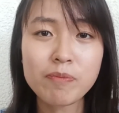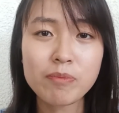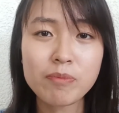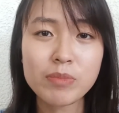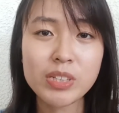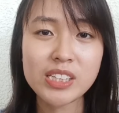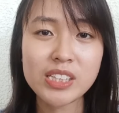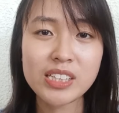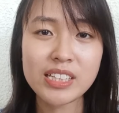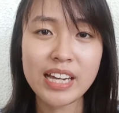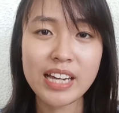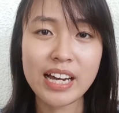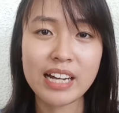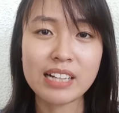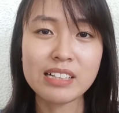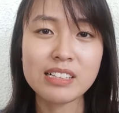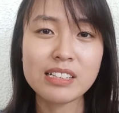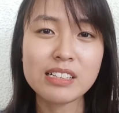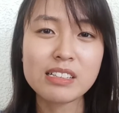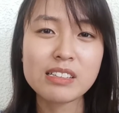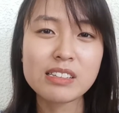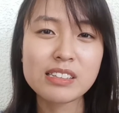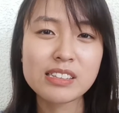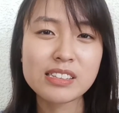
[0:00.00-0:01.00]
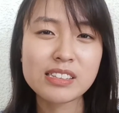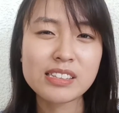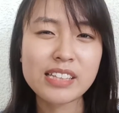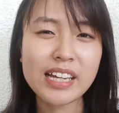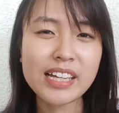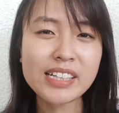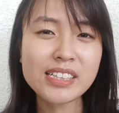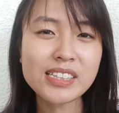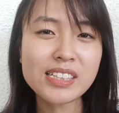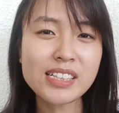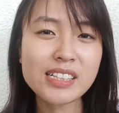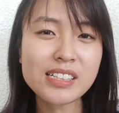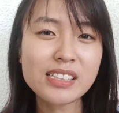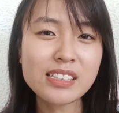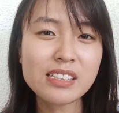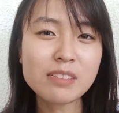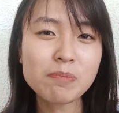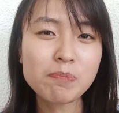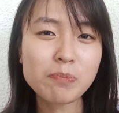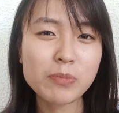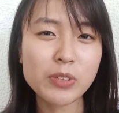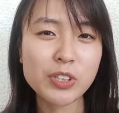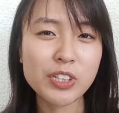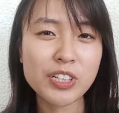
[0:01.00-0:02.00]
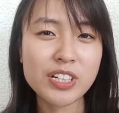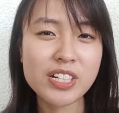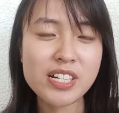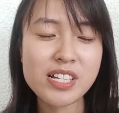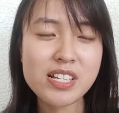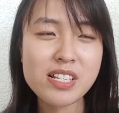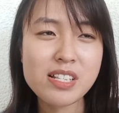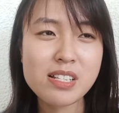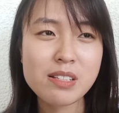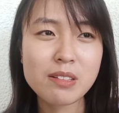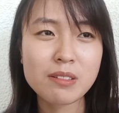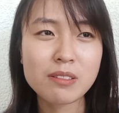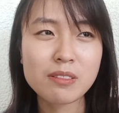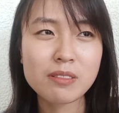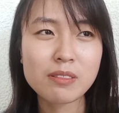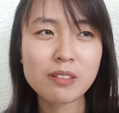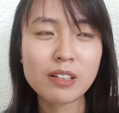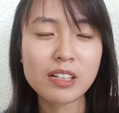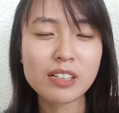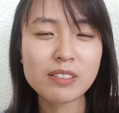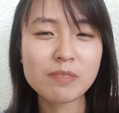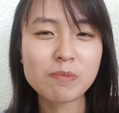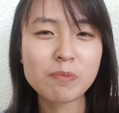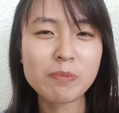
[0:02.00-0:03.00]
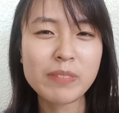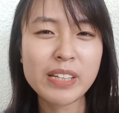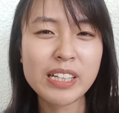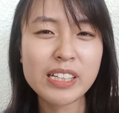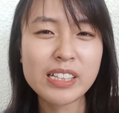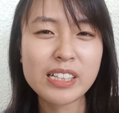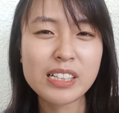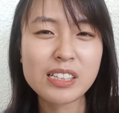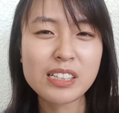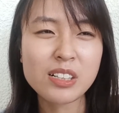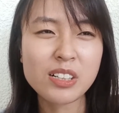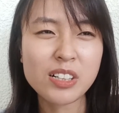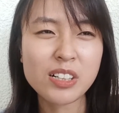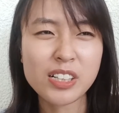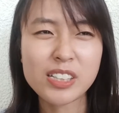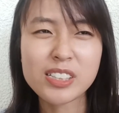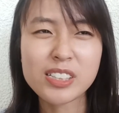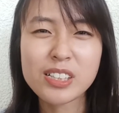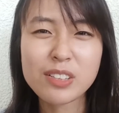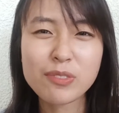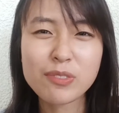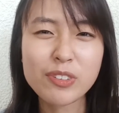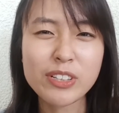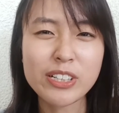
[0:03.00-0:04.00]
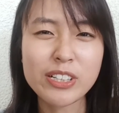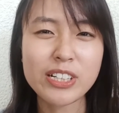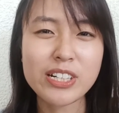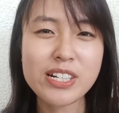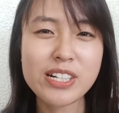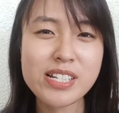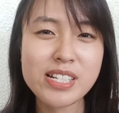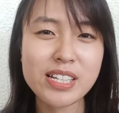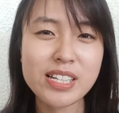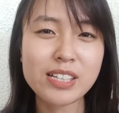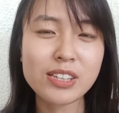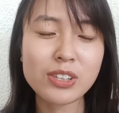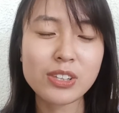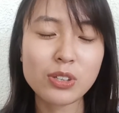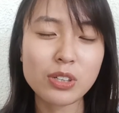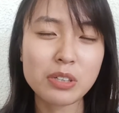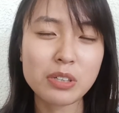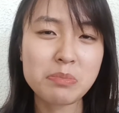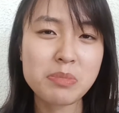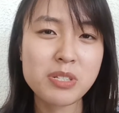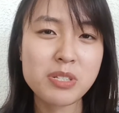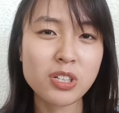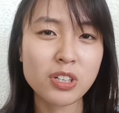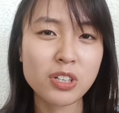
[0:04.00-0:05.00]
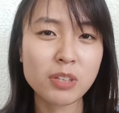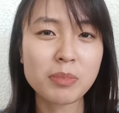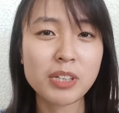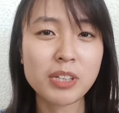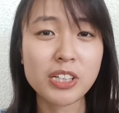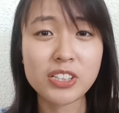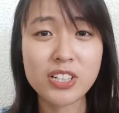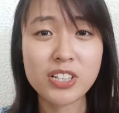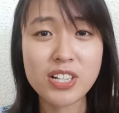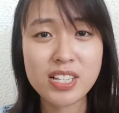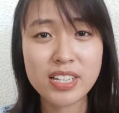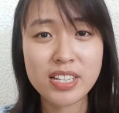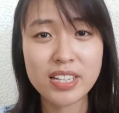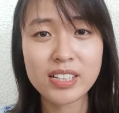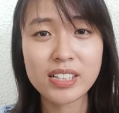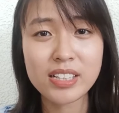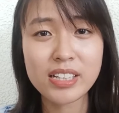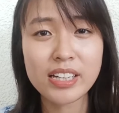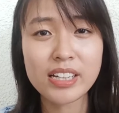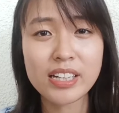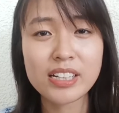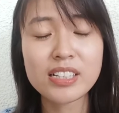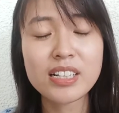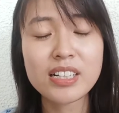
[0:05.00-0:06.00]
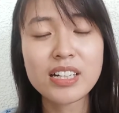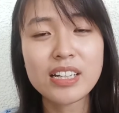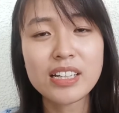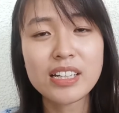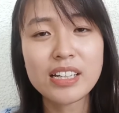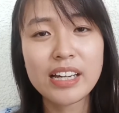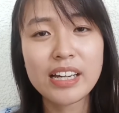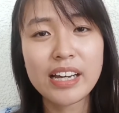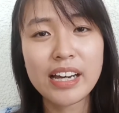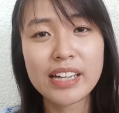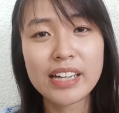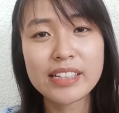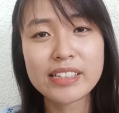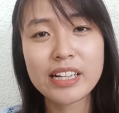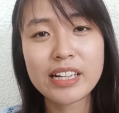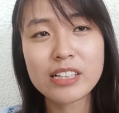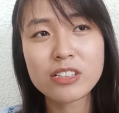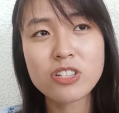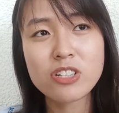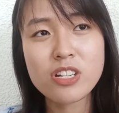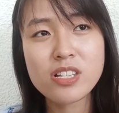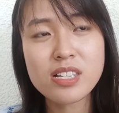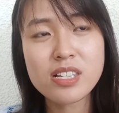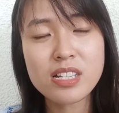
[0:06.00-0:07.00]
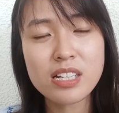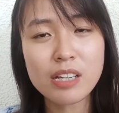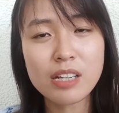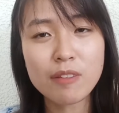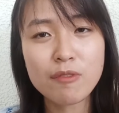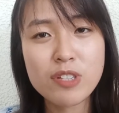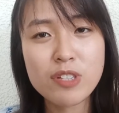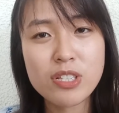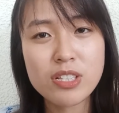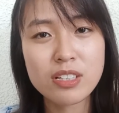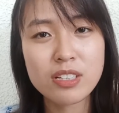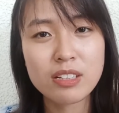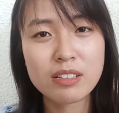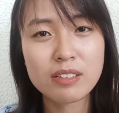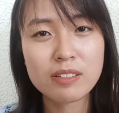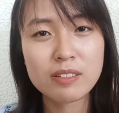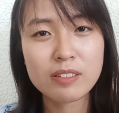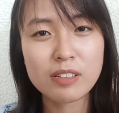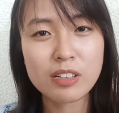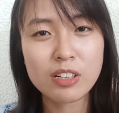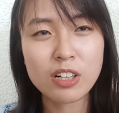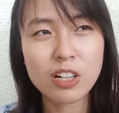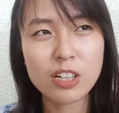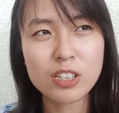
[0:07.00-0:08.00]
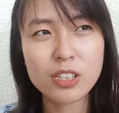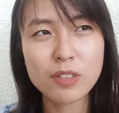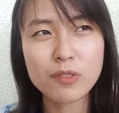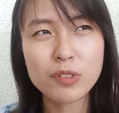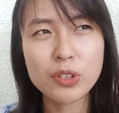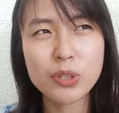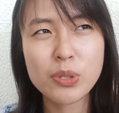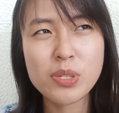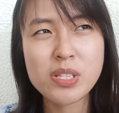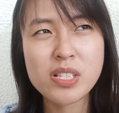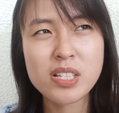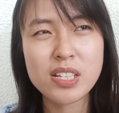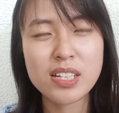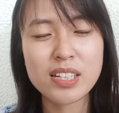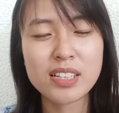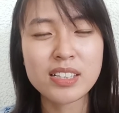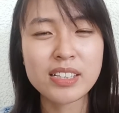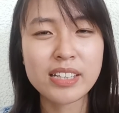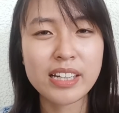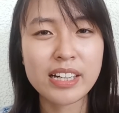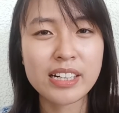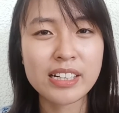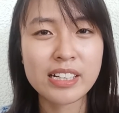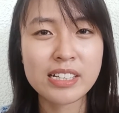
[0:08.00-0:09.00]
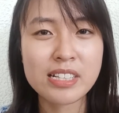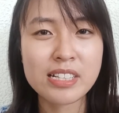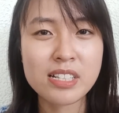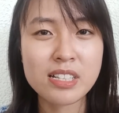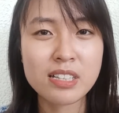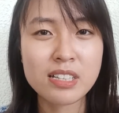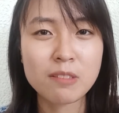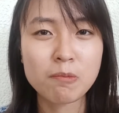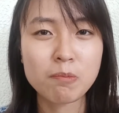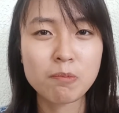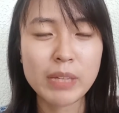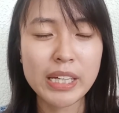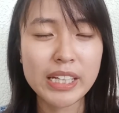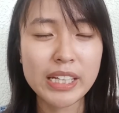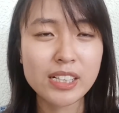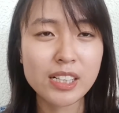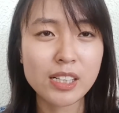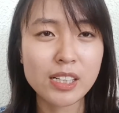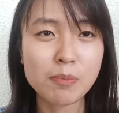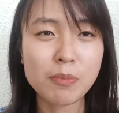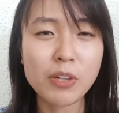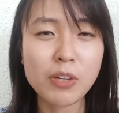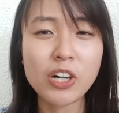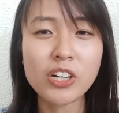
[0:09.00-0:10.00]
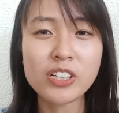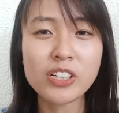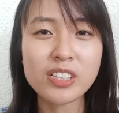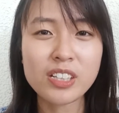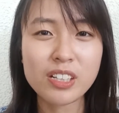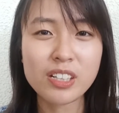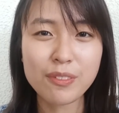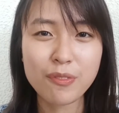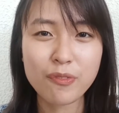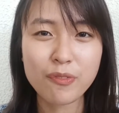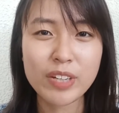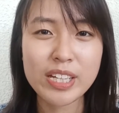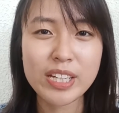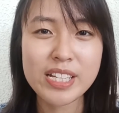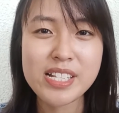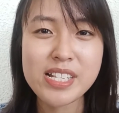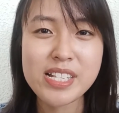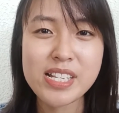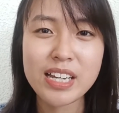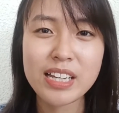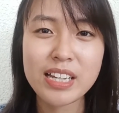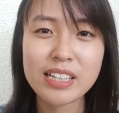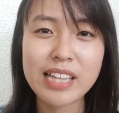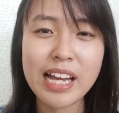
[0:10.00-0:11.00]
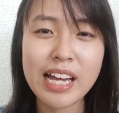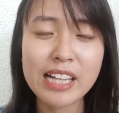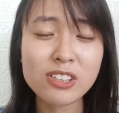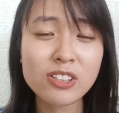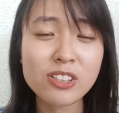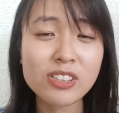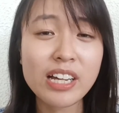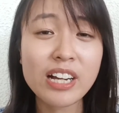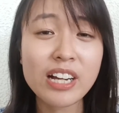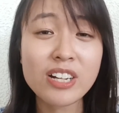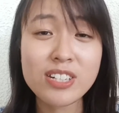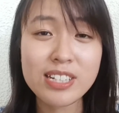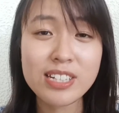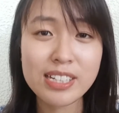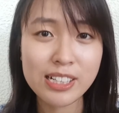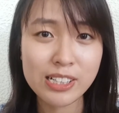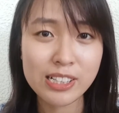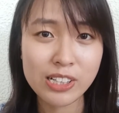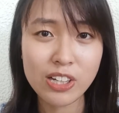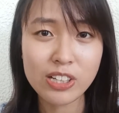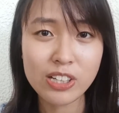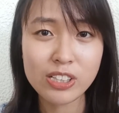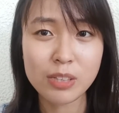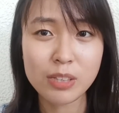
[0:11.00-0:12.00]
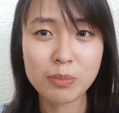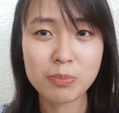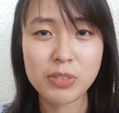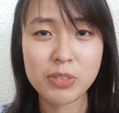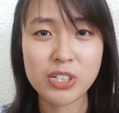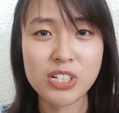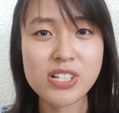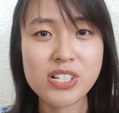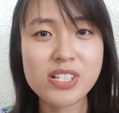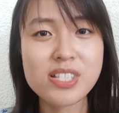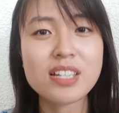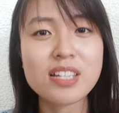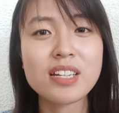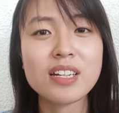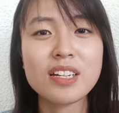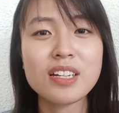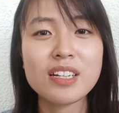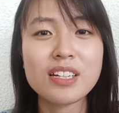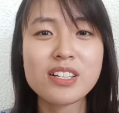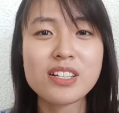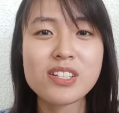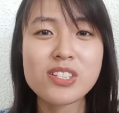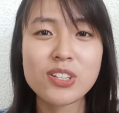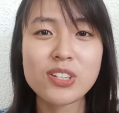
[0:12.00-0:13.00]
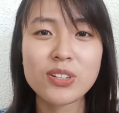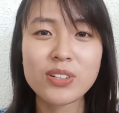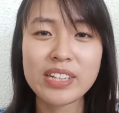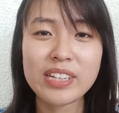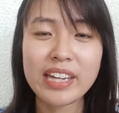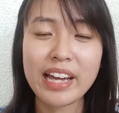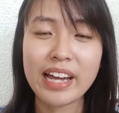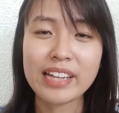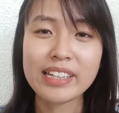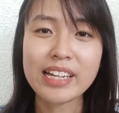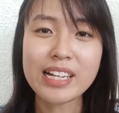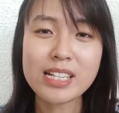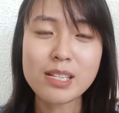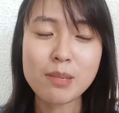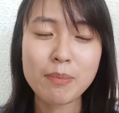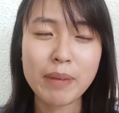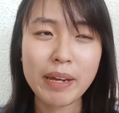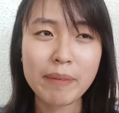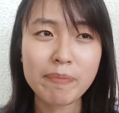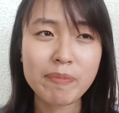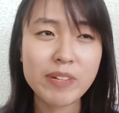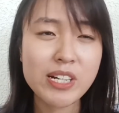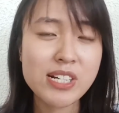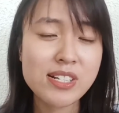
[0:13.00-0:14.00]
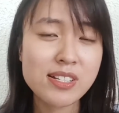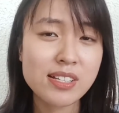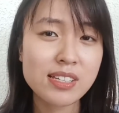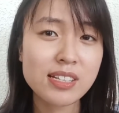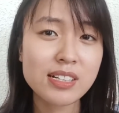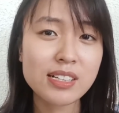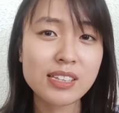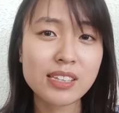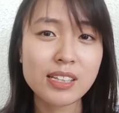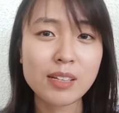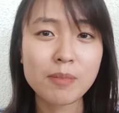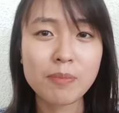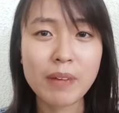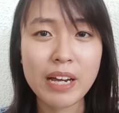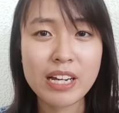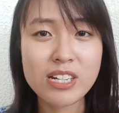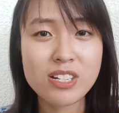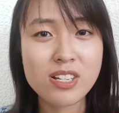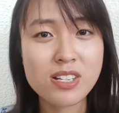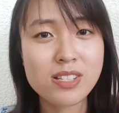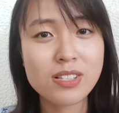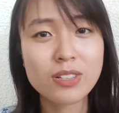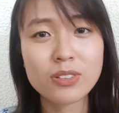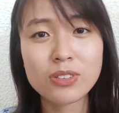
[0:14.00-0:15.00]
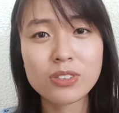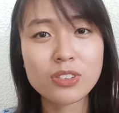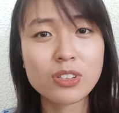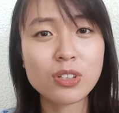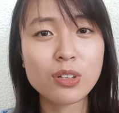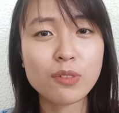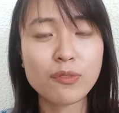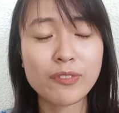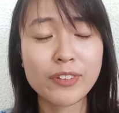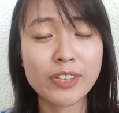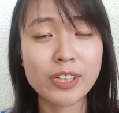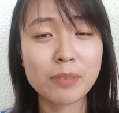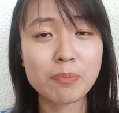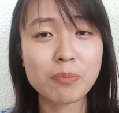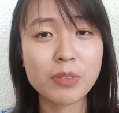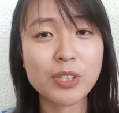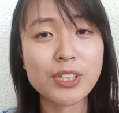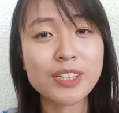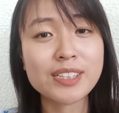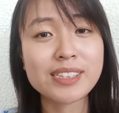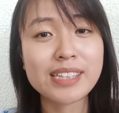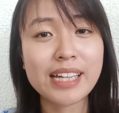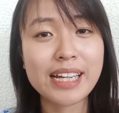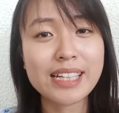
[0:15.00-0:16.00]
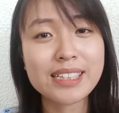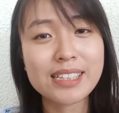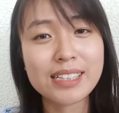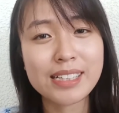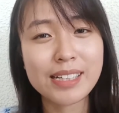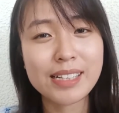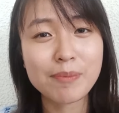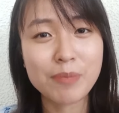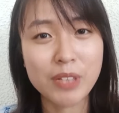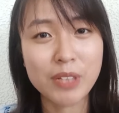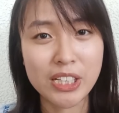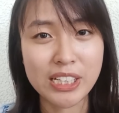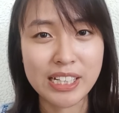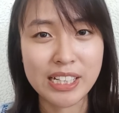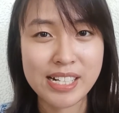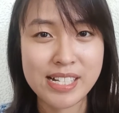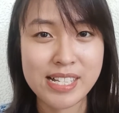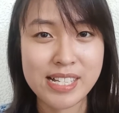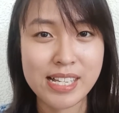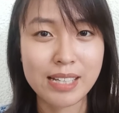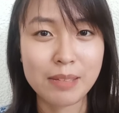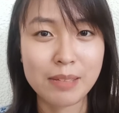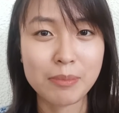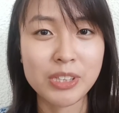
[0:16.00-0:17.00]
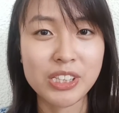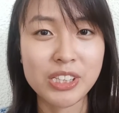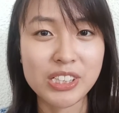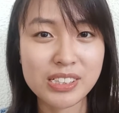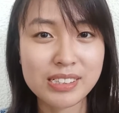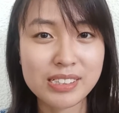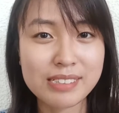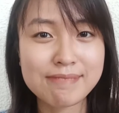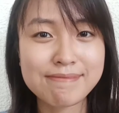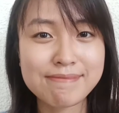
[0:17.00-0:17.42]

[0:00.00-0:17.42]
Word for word: But yeah, tighten the pores, make it harder for your skin to absorb other skincare, and that just leaves all of those skincare and makeup on your face, and that could actually clog your pores. So yeah, that's my personal tip. I just don't go for pore tightening products anymore.